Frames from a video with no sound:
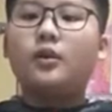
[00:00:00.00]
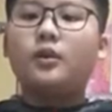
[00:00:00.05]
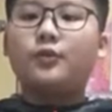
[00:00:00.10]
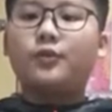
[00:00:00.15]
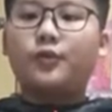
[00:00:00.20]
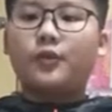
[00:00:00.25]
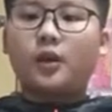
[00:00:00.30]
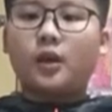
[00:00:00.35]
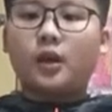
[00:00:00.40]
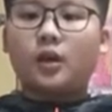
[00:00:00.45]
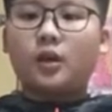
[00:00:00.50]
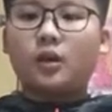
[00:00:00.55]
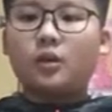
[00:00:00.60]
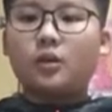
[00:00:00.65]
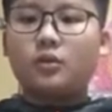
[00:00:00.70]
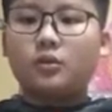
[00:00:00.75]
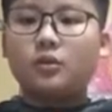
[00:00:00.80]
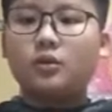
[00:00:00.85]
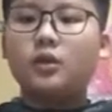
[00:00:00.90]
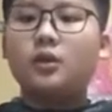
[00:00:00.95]

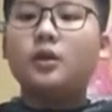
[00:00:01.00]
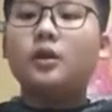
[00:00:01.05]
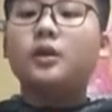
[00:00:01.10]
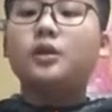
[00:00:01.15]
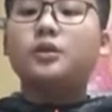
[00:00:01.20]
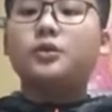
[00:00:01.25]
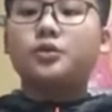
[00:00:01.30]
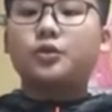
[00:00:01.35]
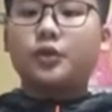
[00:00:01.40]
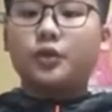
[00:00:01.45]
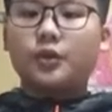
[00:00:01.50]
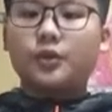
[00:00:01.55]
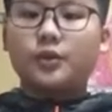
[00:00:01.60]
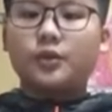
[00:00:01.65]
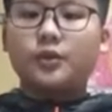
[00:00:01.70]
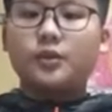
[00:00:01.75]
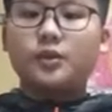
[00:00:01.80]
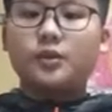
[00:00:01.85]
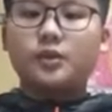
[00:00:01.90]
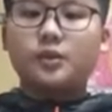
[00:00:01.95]
flour,
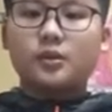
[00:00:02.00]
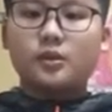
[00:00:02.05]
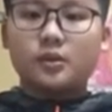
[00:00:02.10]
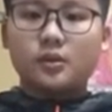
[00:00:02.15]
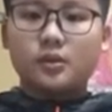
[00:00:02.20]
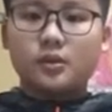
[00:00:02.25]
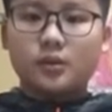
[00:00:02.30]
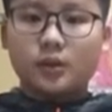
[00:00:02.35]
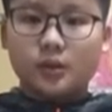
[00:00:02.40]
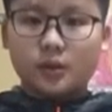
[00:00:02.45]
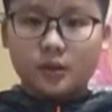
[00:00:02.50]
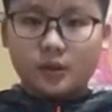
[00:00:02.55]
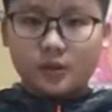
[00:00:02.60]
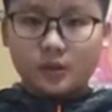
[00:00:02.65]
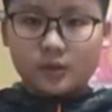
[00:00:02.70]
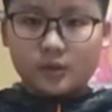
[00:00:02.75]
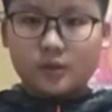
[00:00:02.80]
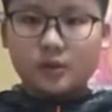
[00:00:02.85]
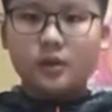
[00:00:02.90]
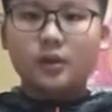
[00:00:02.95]
soy
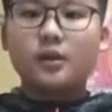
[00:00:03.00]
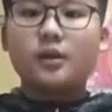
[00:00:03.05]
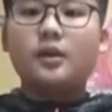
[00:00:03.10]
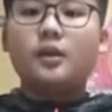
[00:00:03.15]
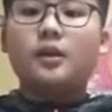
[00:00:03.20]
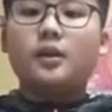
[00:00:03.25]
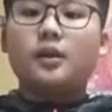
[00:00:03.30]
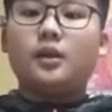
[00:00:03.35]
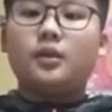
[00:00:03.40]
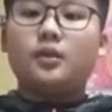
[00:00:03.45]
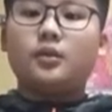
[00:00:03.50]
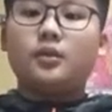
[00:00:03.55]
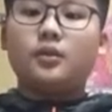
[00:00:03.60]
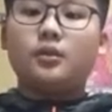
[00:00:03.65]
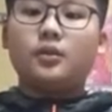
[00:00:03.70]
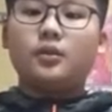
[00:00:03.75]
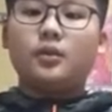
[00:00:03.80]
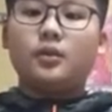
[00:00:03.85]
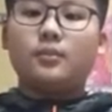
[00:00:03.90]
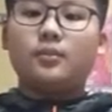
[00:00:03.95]
sauce into
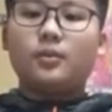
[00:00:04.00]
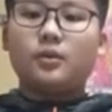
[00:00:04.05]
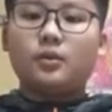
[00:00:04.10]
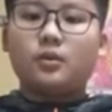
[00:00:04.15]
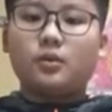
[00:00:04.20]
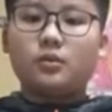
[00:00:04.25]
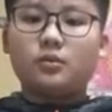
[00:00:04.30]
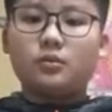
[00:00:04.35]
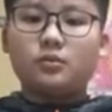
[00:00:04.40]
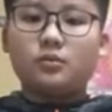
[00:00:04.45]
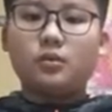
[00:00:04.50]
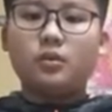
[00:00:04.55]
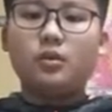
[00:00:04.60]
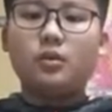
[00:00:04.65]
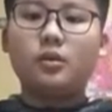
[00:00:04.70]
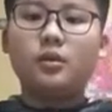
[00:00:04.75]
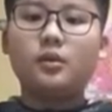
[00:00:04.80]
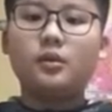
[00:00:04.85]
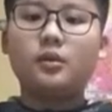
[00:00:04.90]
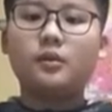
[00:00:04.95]
the bowl.
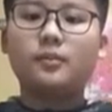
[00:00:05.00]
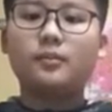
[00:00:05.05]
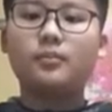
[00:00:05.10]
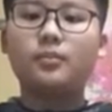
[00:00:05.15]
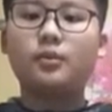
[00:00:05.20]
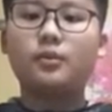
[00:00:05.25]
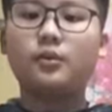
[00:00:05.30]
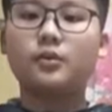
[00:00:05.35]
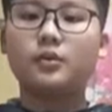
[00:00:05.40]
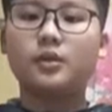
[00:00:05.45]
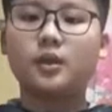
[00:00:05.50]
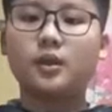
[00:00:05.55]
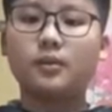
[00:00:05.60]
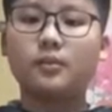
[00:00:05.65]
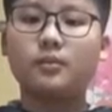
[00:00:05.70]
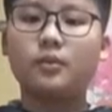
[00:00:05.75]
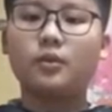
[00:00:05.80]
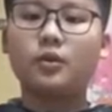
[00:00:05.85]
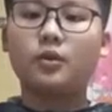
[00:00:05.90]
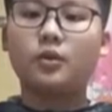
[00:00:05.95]
Put
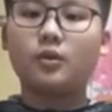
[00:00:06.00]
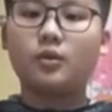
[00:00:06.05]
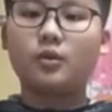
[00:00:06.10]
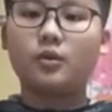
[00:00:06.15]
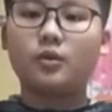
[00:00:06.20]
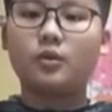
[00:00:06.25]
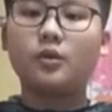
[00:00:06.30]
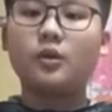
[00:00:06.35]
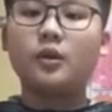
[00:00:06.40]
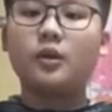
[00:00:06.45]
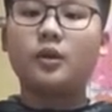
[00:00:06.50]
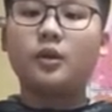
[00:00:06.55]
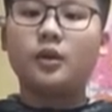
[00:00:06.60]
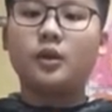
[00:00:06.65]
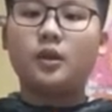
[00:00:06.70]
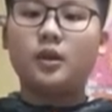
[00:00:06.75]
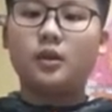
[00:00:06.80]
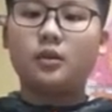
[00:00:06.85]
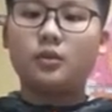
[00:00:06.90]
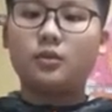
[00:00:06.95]
some oil
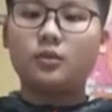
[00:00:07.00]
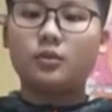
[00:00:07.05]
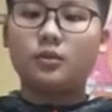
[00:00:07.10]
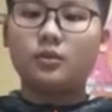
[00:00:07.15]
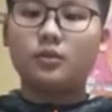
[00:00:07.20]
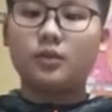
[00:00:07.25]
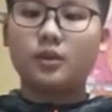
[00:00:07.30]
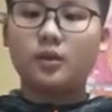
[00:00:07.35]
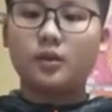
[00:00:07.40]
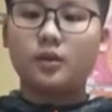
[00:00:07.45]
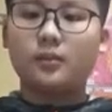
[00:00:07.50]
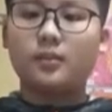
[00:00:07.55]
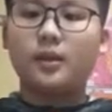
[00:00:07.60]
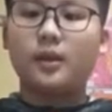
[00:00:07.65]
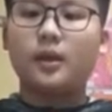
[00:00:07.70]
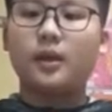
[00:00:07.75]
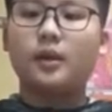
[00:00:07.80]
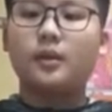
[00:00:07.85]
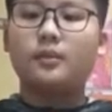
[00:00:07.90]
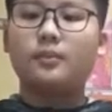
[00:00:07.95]
into the
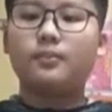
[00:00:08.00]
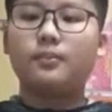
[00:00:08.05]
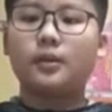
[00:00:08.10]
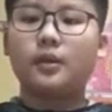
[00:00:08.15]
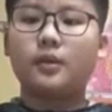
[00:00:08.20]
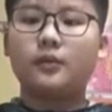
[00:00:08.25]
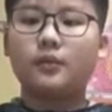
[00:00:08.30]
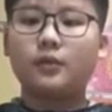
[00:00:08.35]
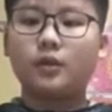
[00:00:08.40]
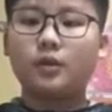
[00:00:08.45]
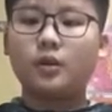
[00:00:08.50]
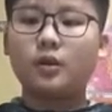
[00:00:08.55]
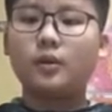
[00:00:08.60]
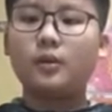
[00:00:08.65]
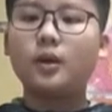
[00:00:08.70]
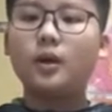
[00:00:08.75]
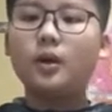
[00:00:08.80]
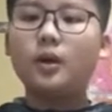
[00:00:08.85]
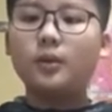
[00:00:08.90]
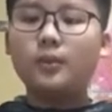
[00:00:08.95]
pan before
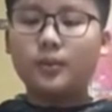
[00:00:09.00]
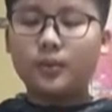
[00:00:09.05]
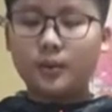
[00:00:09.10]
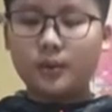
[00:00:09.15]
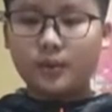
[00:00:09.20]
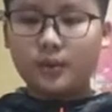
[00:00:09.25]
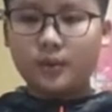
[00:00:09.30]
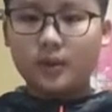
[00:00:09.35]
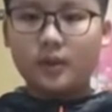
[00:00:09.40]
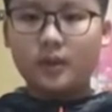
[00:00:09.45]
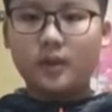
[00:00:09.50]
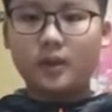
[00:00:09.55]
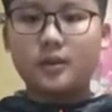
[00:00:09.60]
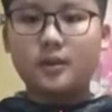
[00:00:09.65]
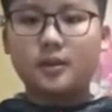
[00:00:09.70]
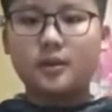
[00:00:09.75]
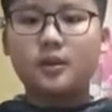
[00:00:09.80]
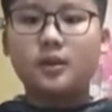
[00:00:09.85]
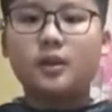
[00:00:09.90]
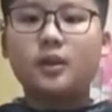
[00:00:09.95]
preheat.
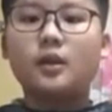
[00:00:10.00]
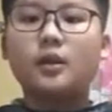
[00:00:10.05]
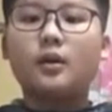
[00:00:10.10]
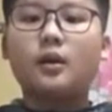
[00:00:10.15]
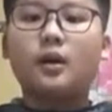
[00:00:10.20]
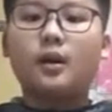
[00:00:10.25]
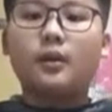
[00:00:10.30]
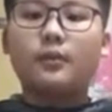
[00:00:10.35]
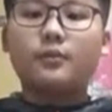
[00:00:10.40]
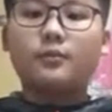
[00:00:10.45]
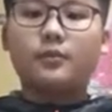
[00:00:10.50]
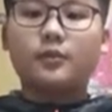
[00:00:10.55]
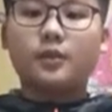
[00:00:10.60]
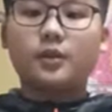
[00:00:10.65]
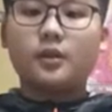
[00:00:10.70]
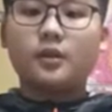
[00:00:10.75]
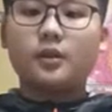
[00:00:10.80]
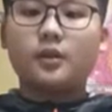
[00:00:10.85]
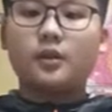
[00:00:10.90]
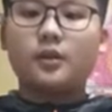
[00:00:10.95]

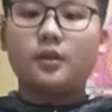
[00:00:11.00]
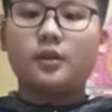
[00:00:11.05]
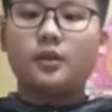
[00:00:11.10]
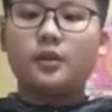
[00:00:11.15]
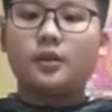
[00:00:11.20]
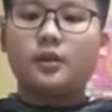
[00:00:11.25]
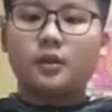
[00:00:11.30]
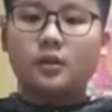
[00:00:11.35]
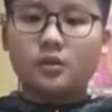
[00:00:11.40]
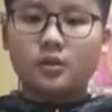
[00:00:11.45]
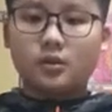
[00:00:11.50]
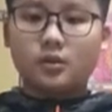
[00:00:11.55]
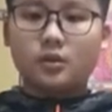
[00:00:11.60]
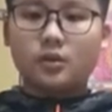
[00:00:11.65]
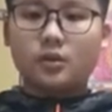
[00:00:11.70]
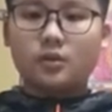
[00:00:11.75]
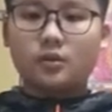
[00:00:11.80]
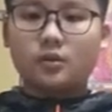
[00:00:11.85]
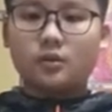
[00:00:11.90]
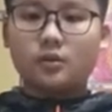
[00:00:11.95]
After
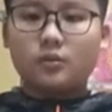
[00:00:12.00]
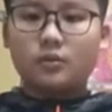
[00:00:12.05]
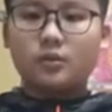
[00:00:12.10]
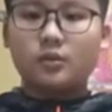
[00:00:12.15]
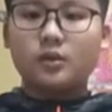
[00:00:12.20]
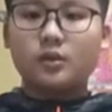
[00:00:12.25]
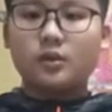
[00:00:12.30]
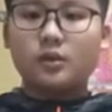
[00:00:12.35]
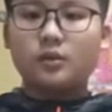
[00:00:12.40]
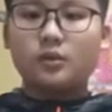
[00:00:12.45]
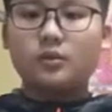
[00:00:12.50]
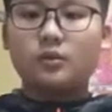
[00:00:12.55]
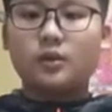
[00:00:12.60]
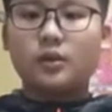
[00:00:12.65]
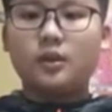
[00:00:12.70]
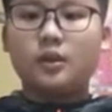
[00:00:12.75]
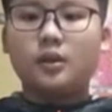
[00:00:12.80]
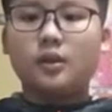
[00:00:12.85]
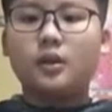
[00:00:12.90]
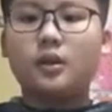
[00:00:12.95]
slowly